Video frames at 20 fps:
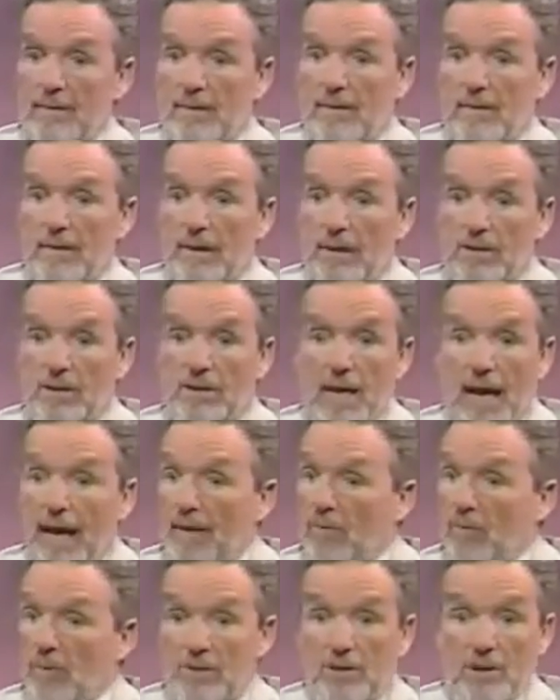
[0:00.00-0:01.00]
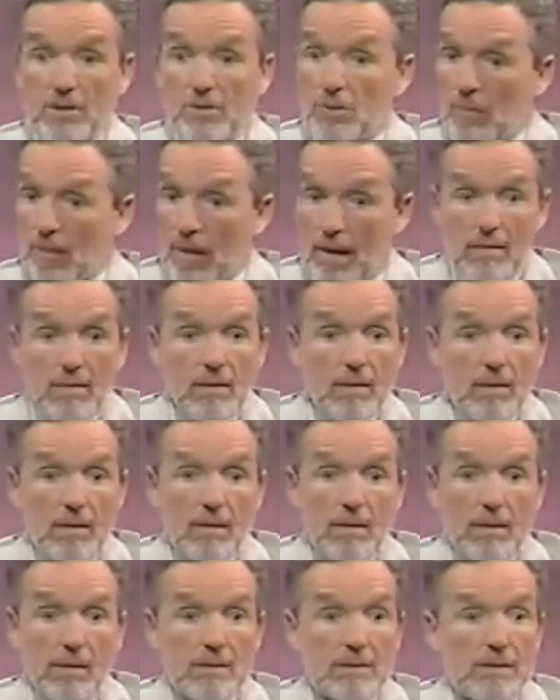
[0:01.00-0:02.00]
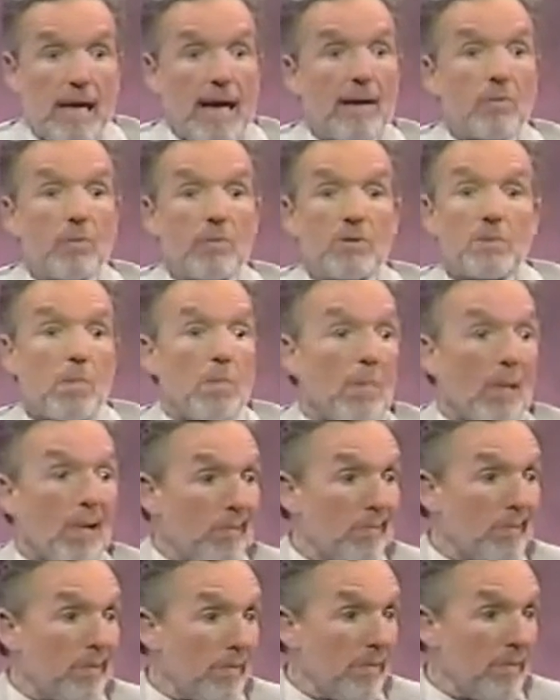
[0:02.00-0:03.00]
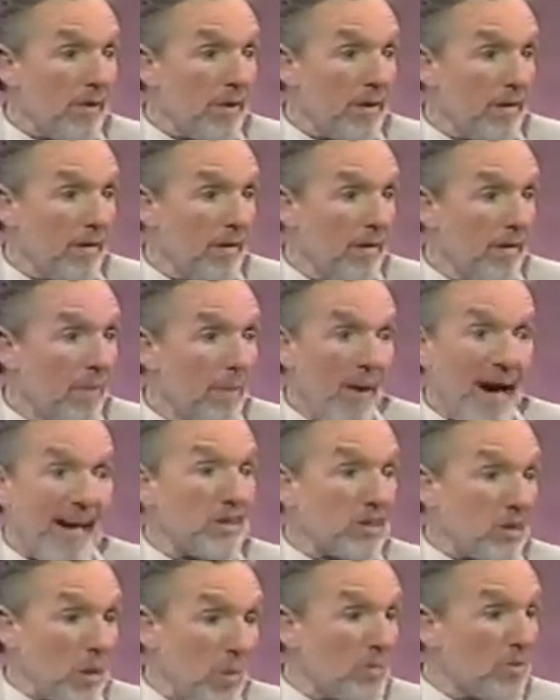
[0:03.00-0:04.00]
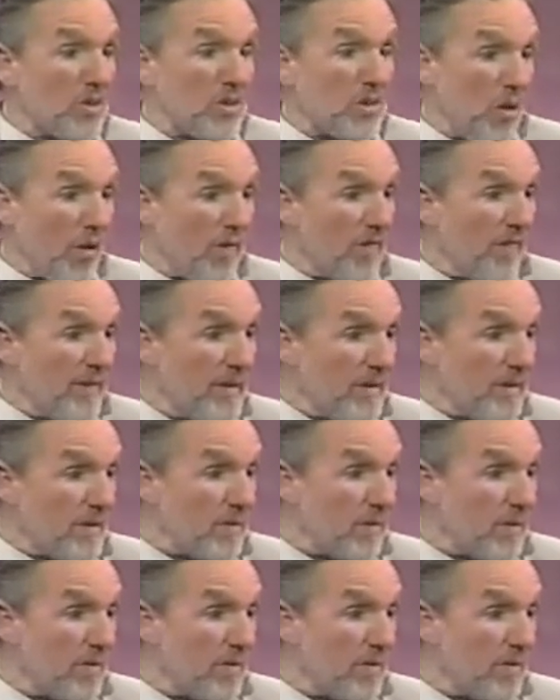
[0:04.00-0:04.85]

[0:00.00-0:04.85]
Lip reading: His dad was a drunk. His dad was murdered by his own servants